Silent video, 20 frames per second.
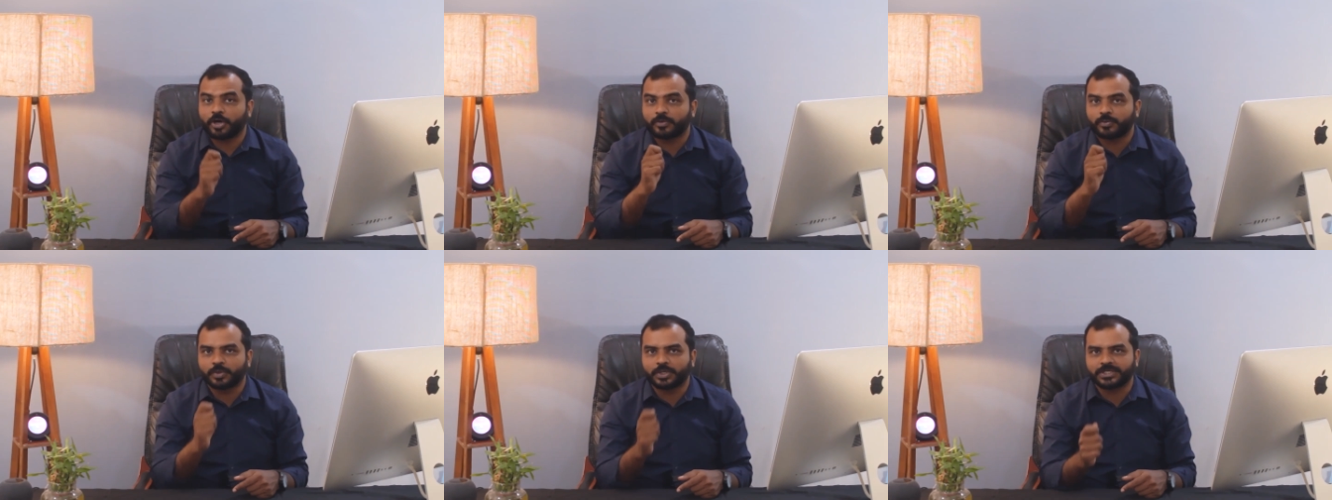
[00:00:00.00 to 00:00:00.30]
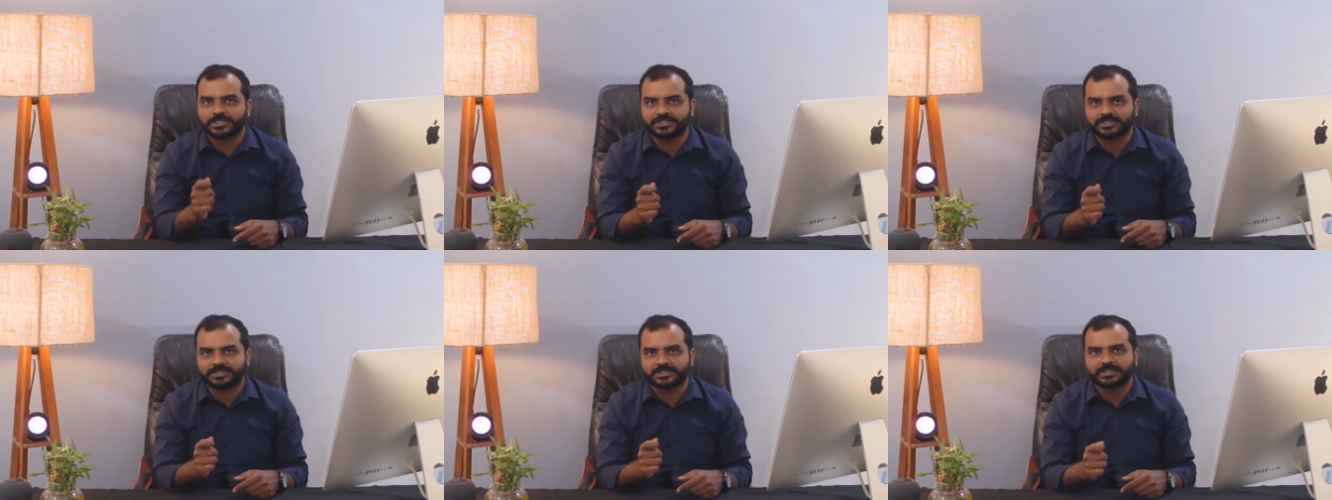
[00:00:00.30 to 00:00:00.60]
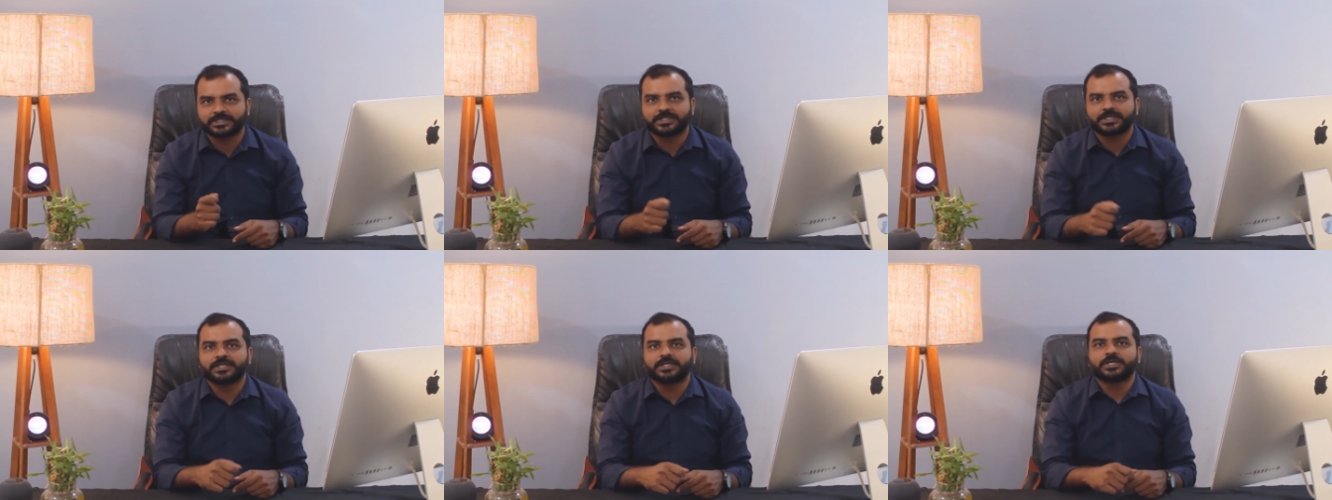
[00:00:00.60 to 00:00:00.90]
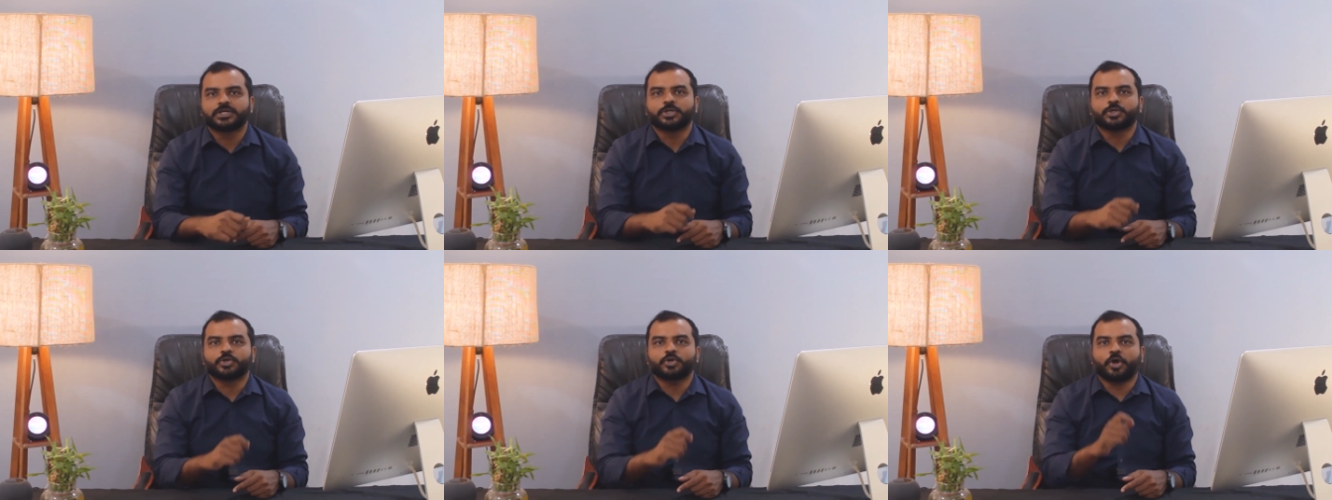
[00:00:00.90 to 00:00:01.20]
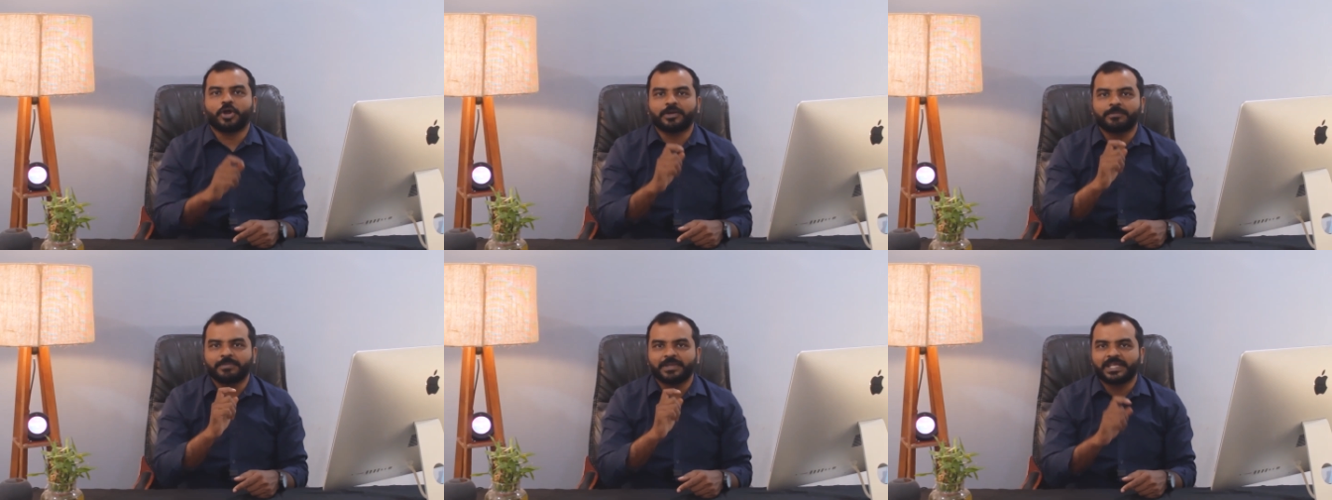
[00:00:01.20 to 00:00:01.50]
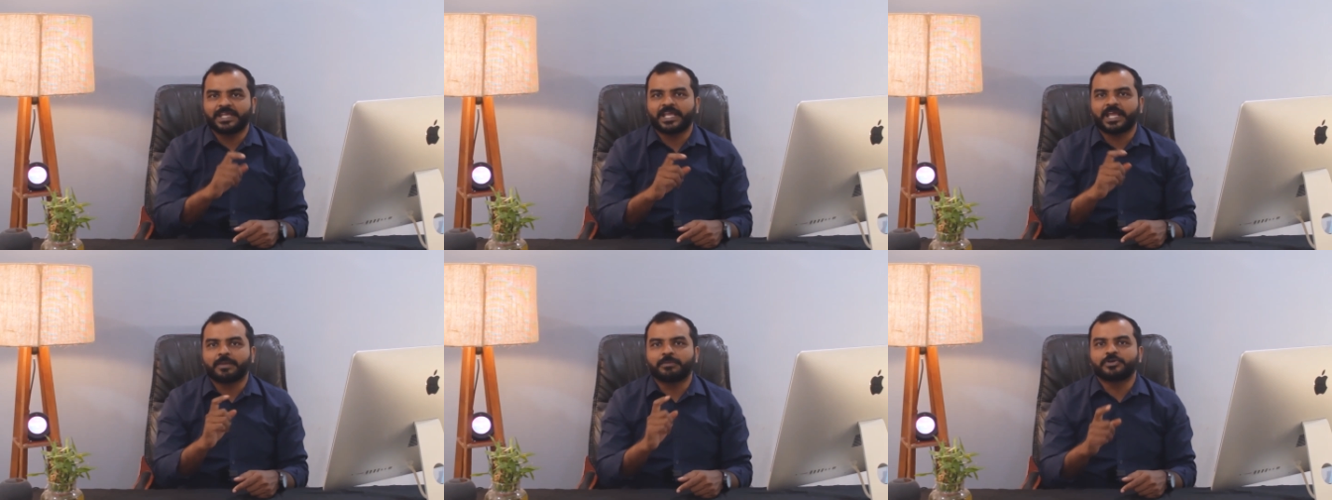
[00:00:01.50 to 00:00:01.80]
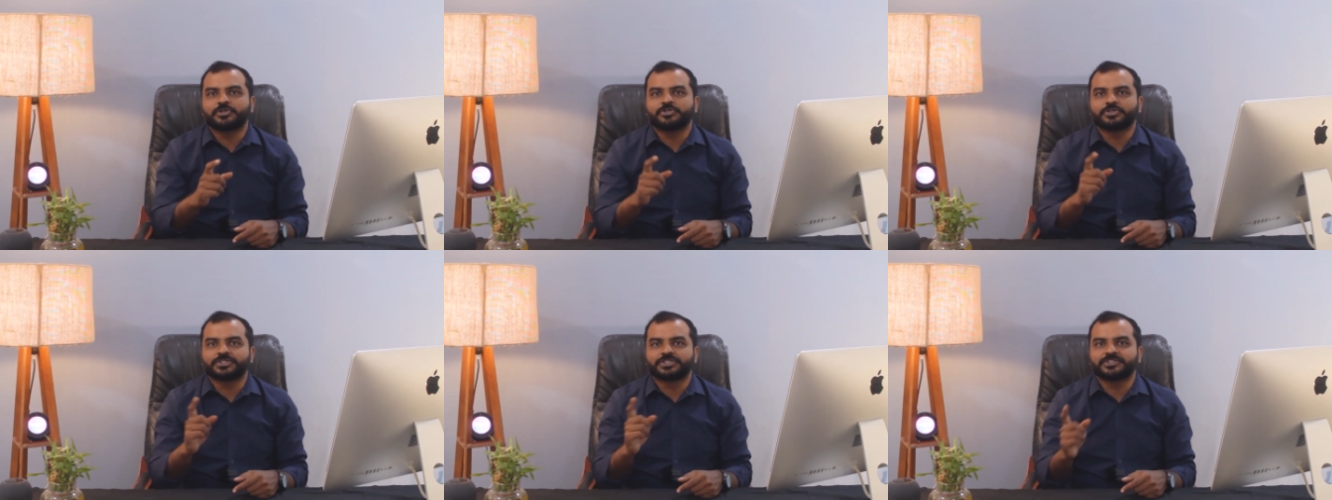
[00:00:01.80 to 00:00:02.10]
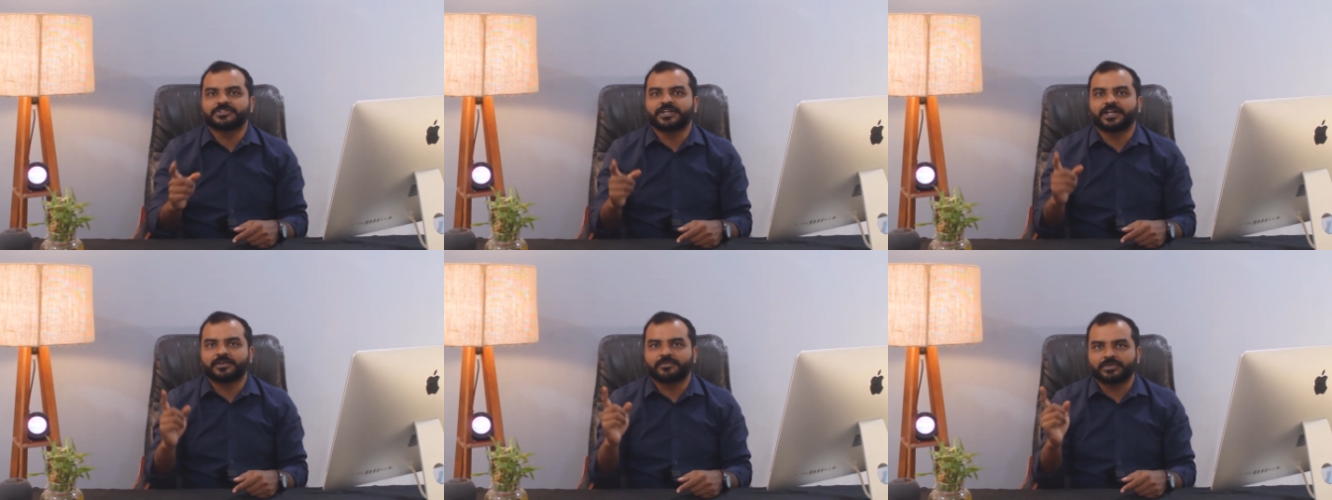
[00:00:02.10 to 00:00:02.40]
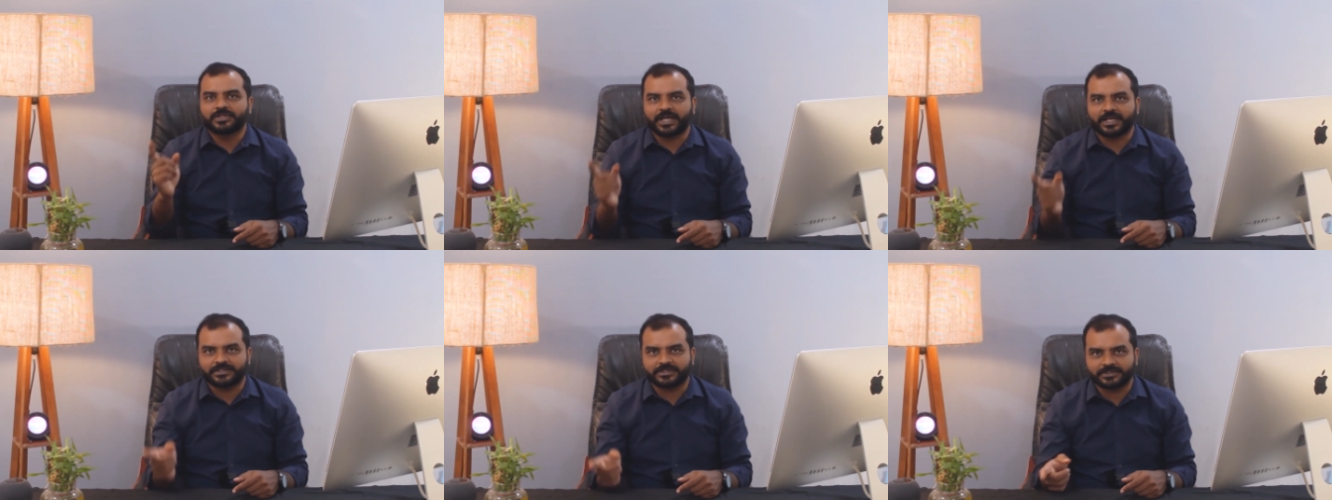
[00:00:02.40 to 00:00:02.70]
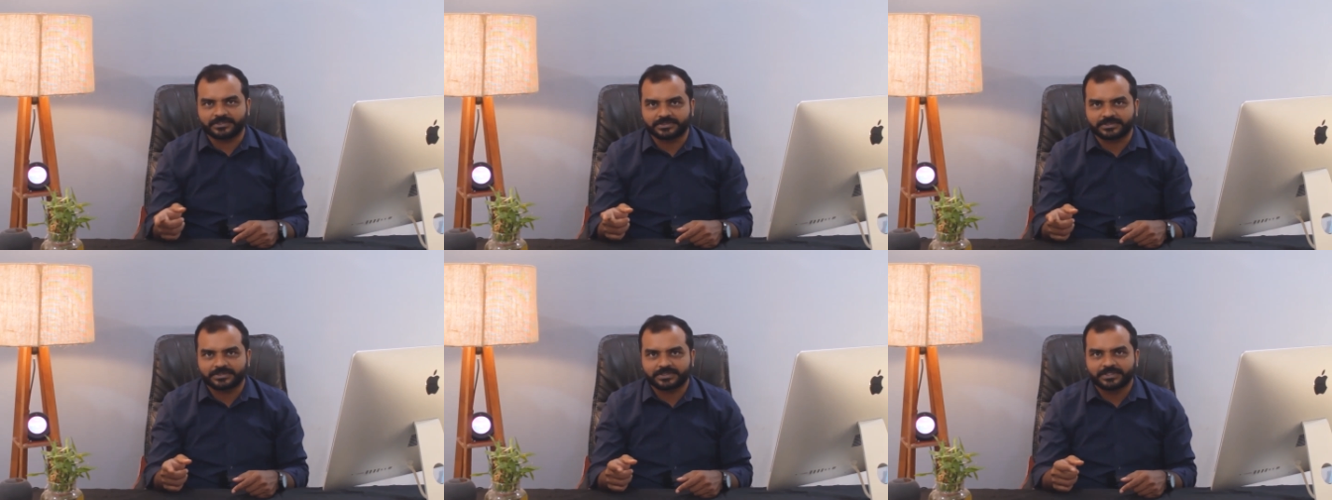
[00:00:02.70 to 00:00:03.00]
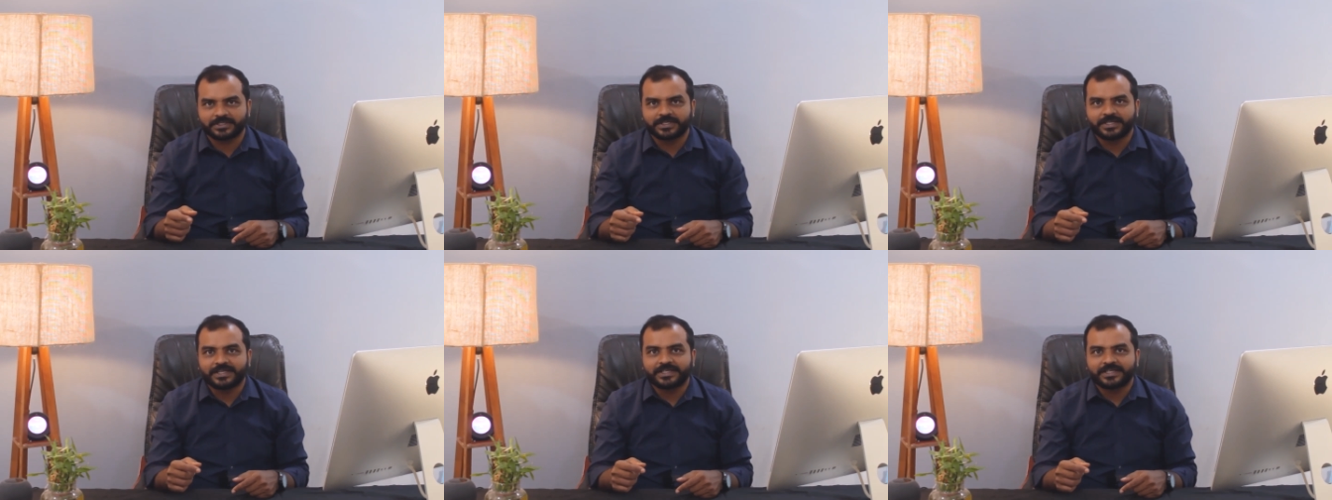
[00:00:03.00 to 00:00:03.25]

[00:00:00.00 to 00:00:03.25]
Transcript: or worse, not being able to integrate with others.